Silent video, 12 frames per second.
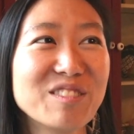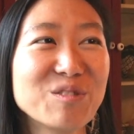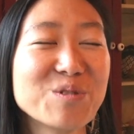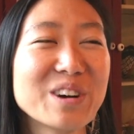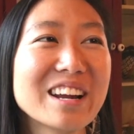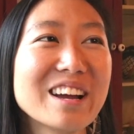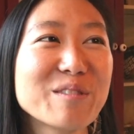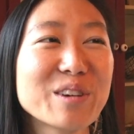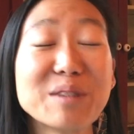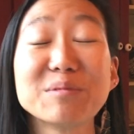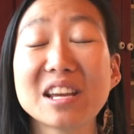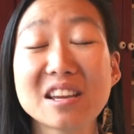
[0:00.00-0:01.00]
What
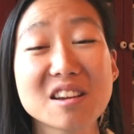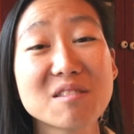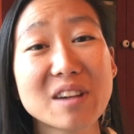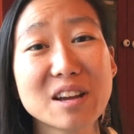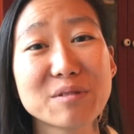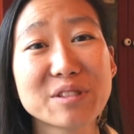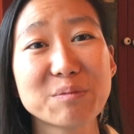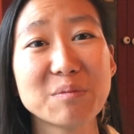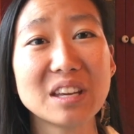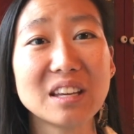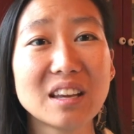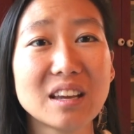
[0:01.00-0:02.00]
I'm taking away with
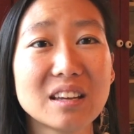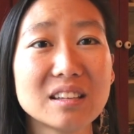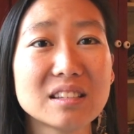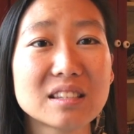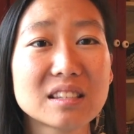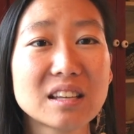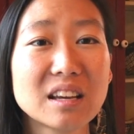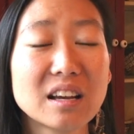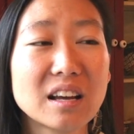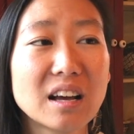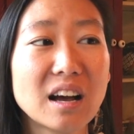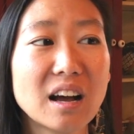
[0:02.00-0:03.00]
me is
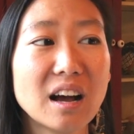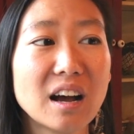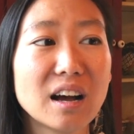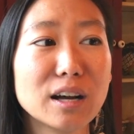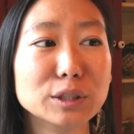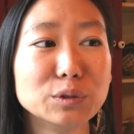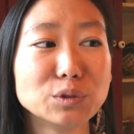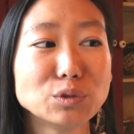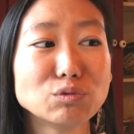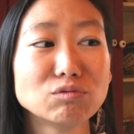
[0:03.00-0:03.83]
an